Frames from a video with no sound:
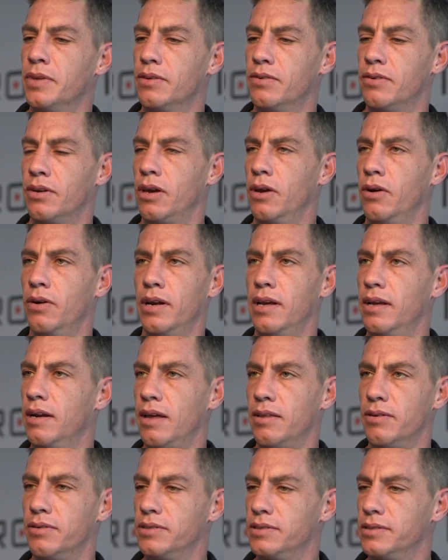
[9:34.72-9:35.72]
security,
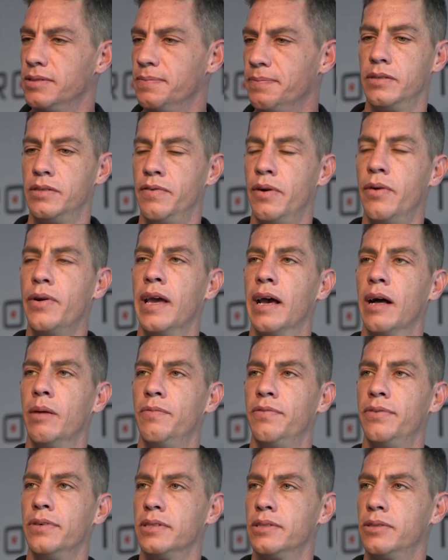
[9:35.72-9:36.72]
and others. It's very
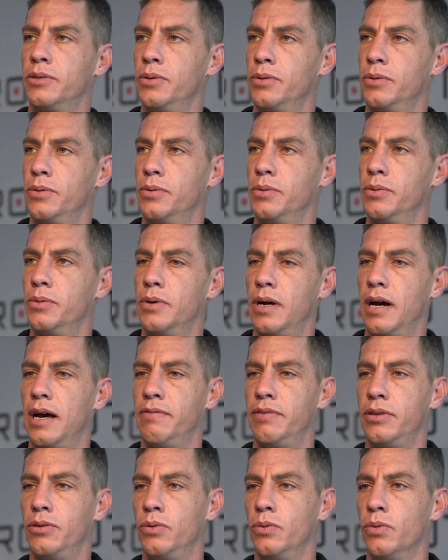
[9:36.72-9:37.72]
helpful to
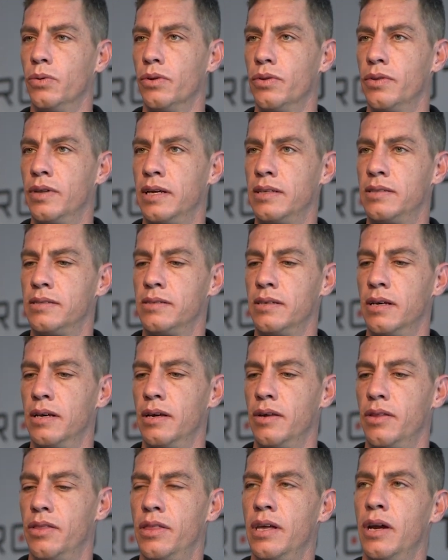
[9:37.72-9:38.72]
have a tool that's
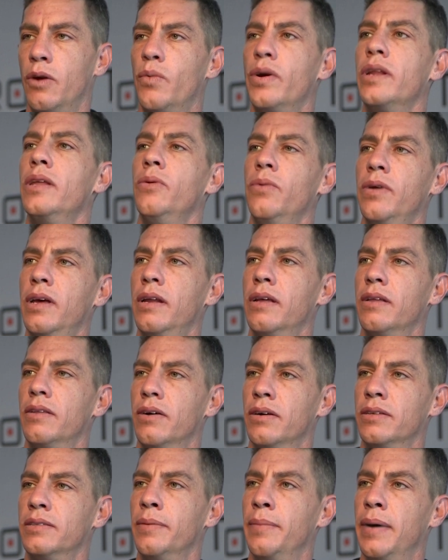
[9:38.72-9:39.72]
there when you need
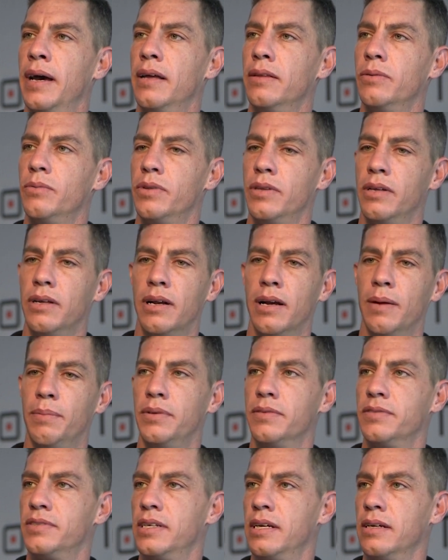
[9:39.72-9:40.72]
it on demand within a
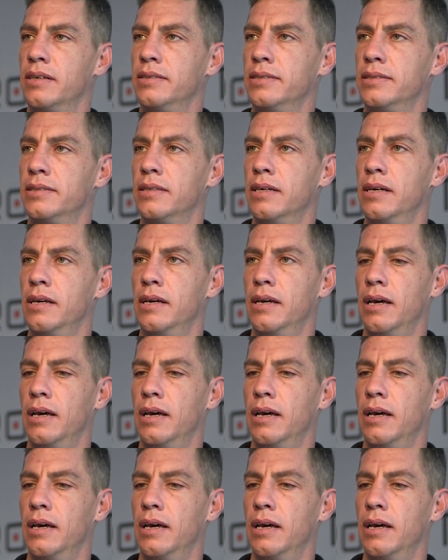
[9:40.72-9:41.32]
couple of seconds,